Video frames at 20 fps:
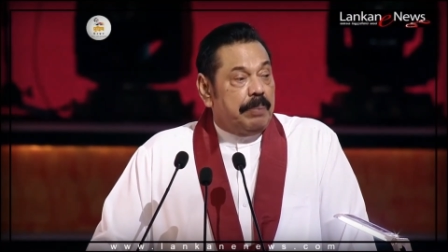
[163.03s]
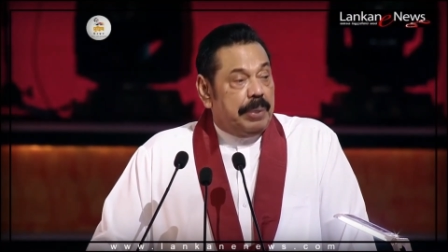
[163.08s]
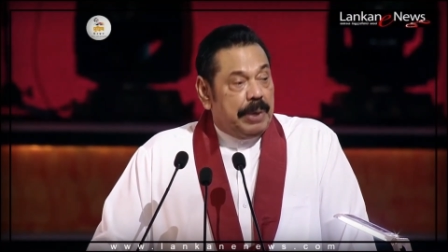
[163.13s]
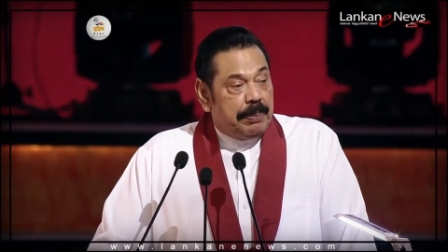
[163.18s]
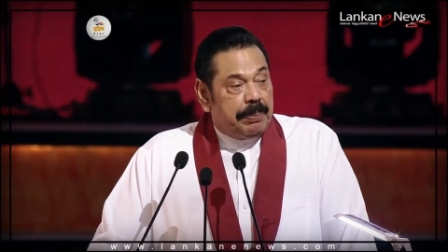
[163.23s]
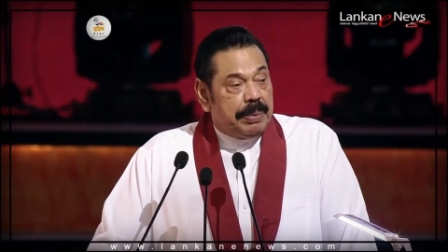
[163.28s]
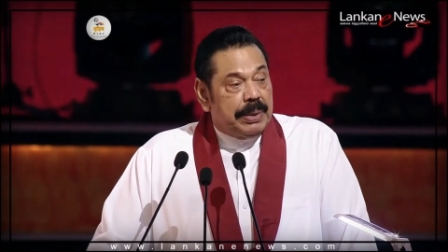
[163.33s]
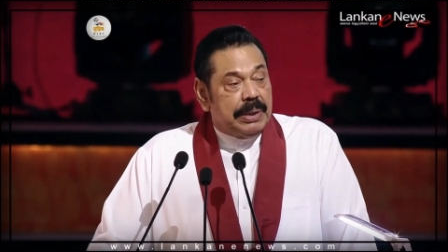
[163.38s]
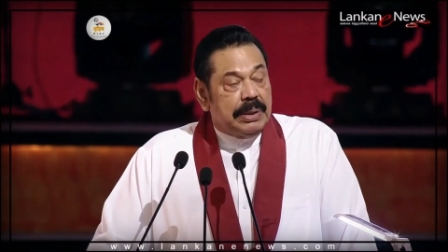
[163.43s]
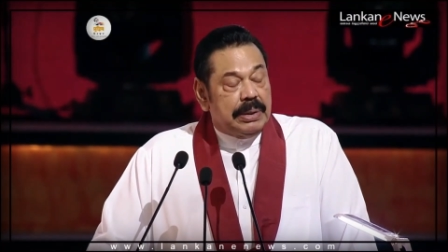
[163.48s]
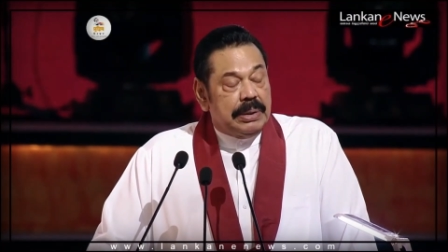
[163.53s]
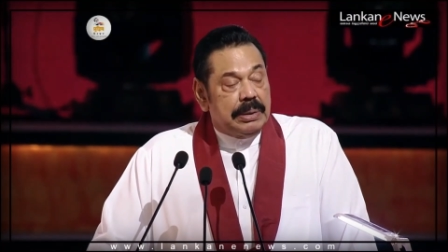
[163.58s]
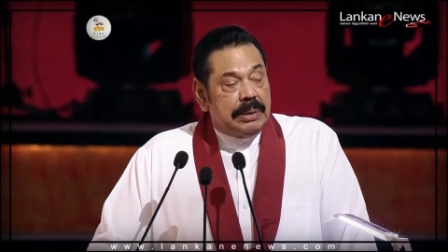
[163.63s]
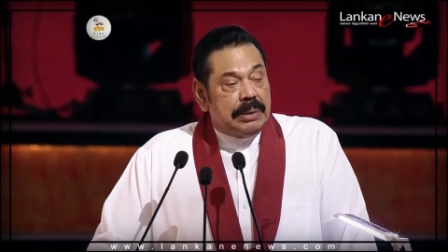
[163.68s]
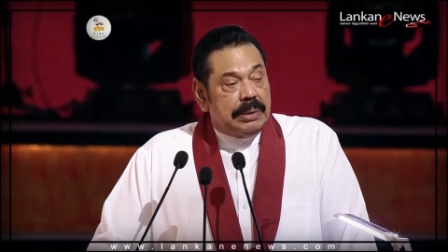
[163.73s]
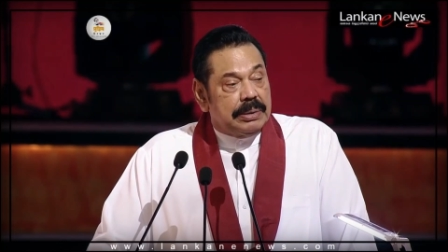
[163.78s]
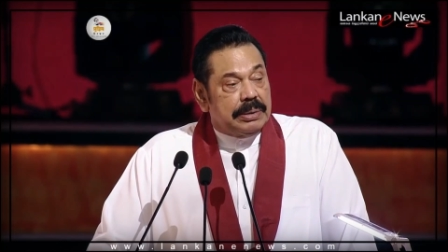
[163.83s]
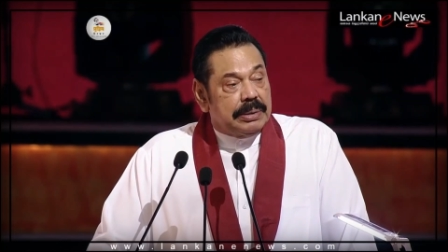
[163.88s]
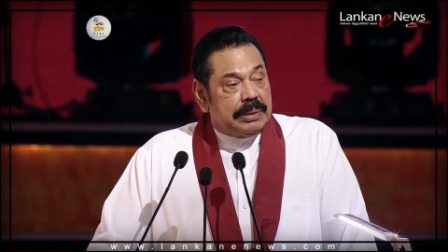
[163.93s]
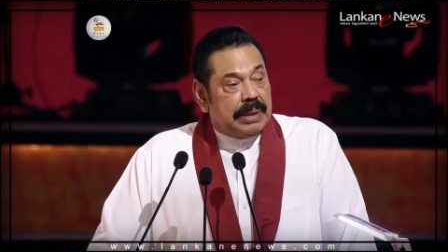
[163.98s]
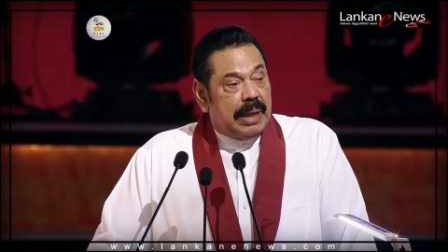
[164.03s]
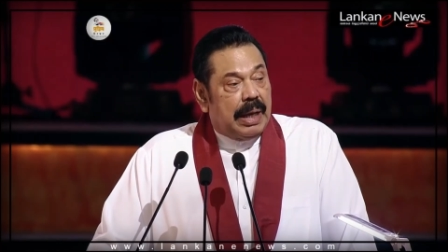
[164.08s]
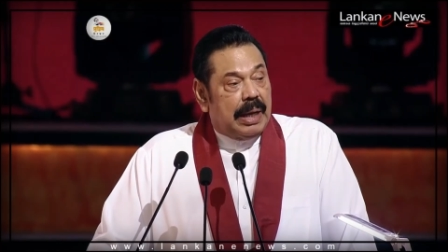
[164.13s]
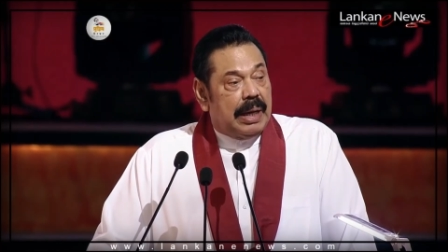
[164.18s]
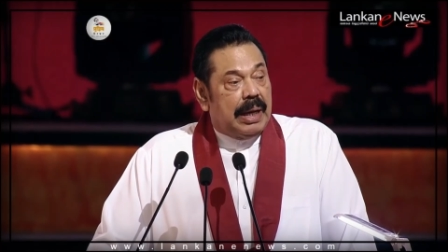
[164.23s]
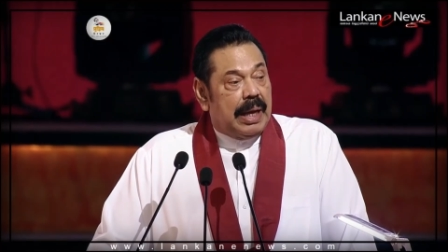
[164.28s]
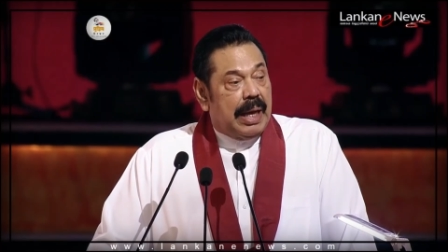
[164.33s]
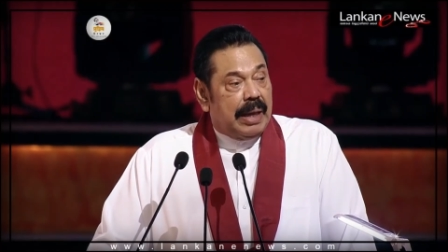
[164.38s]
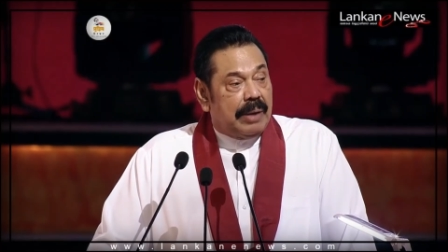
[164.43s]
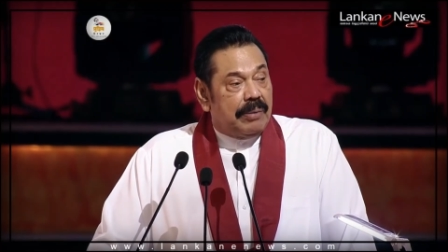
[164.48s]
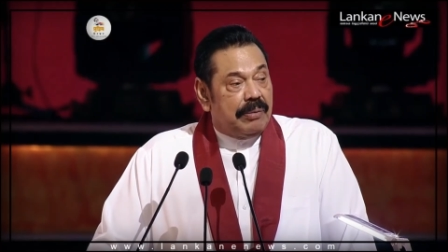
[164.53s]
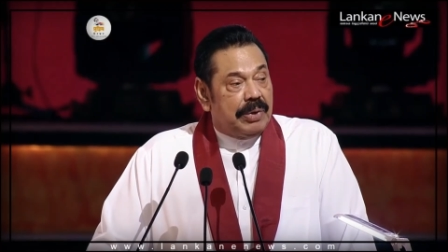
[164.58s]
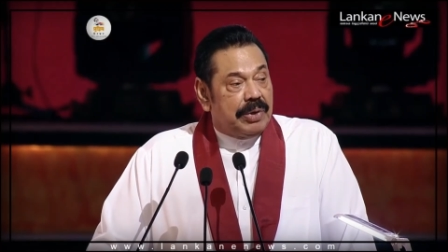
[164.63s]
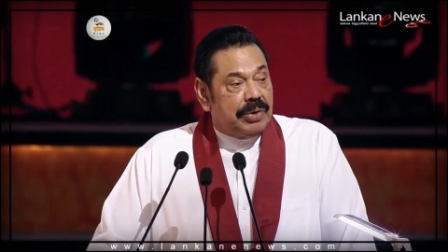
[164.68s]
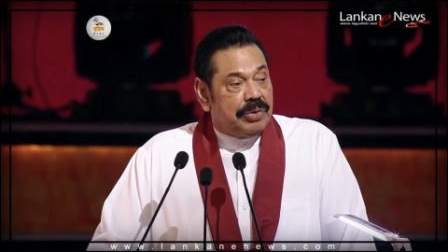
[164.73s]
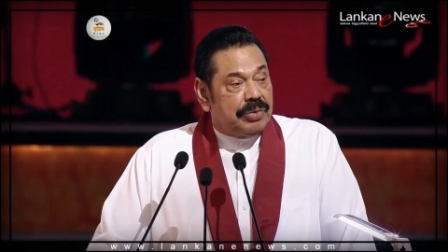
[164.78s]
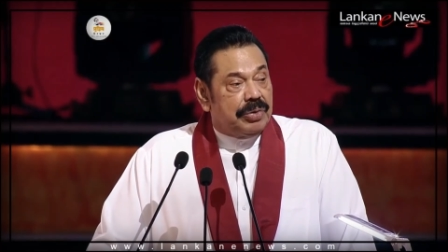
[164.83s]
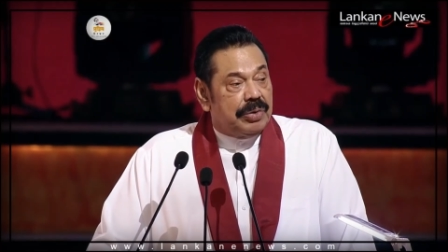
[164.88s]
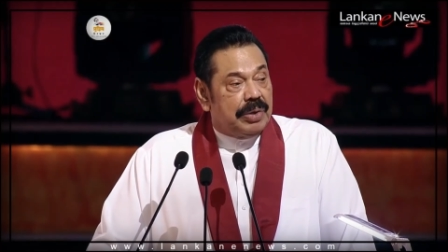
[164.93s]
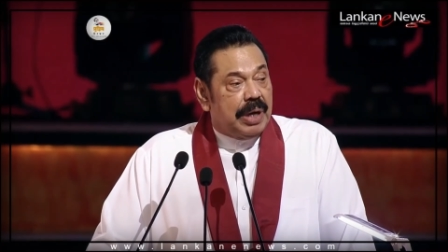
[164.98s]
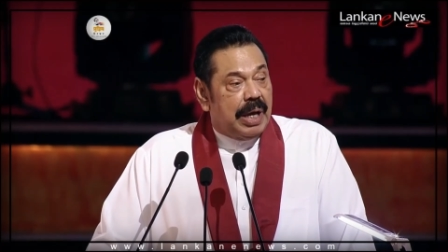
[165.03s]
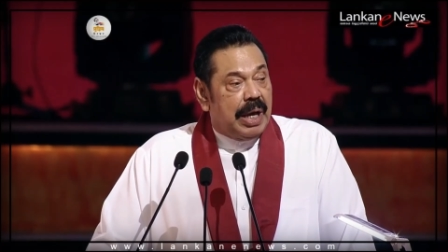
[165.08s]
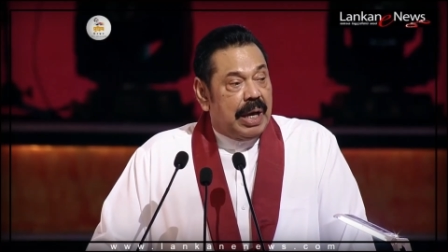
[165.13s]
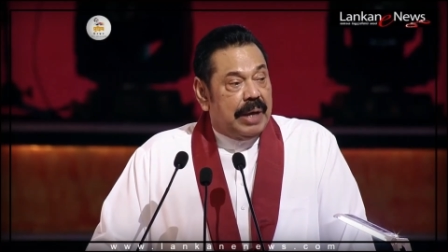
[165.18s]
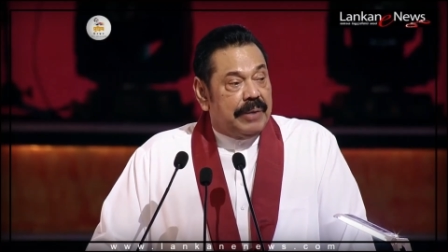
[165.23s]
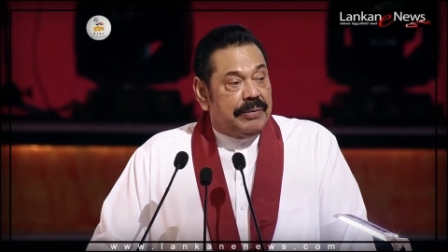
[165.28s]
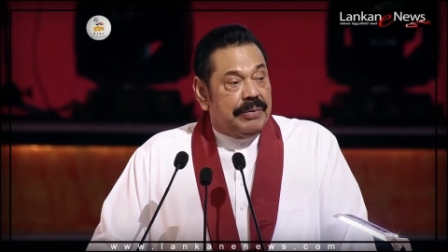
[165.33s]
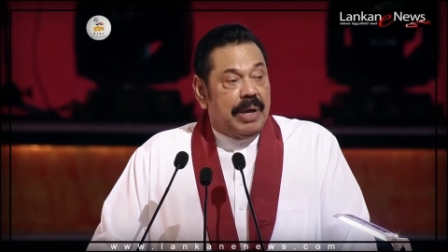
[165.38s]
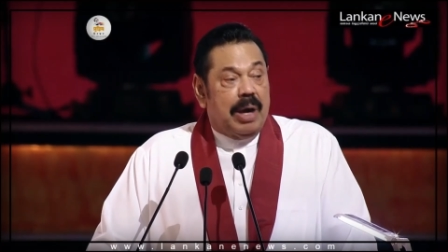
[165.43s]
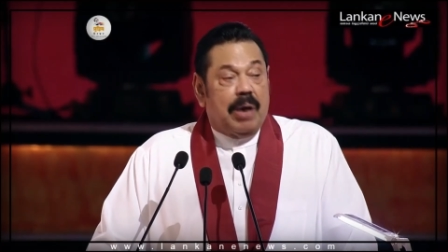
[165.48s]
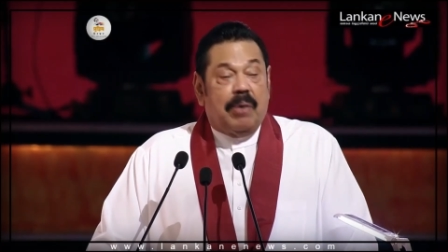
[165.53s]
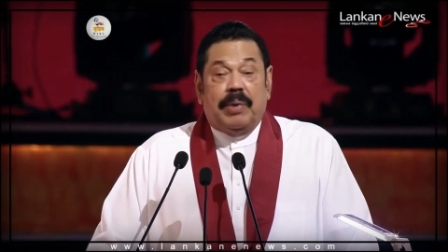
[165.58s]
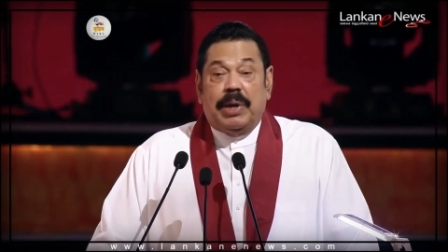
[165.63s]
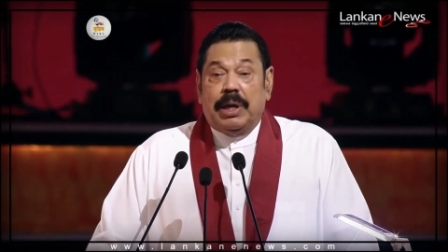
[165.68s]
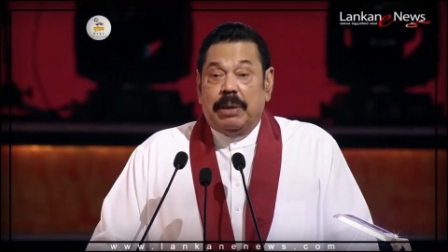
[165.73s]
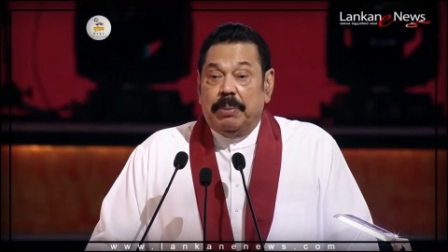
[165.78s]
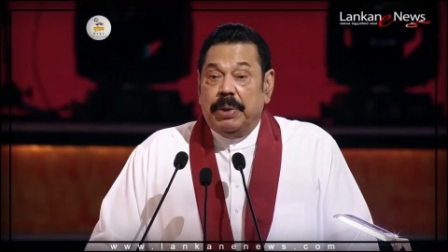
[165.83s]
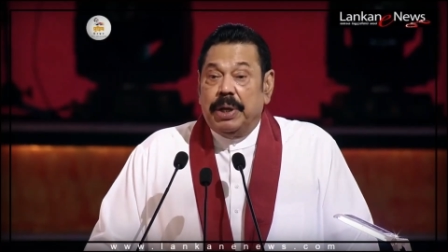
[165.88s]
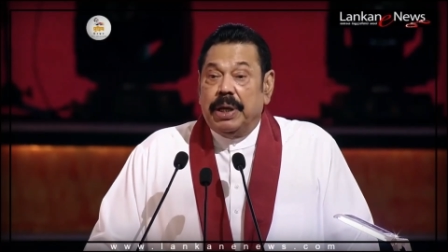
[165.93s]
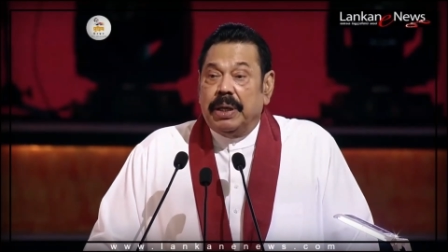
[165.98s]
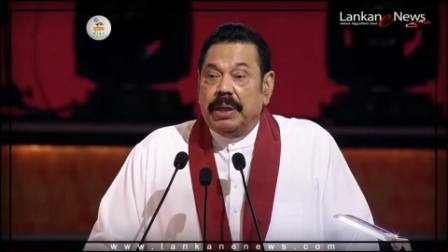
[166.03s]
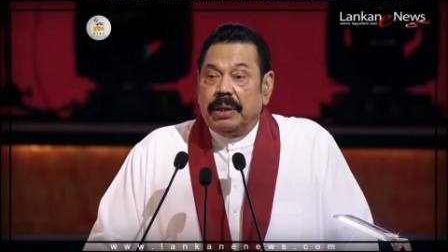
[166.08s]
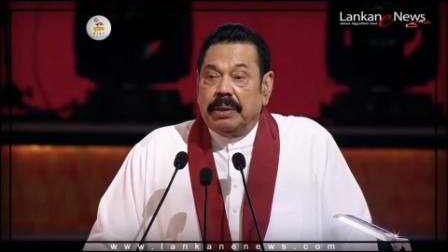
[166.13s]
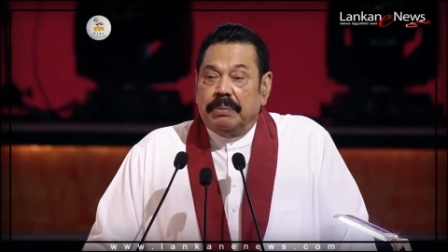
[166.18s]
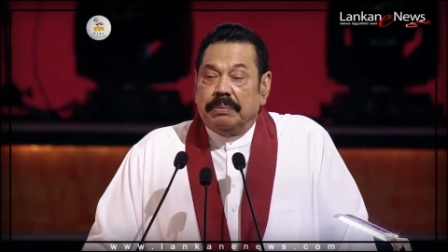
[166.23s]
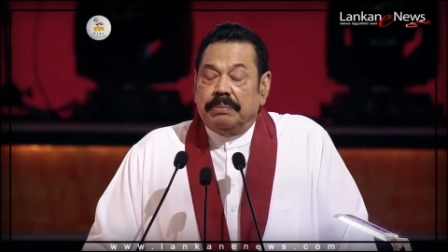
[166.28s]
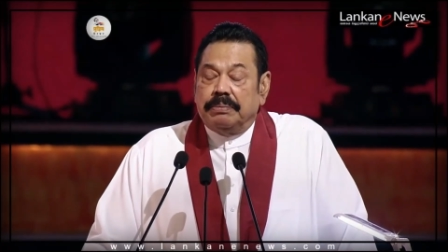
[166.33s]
people, their language and their well-being.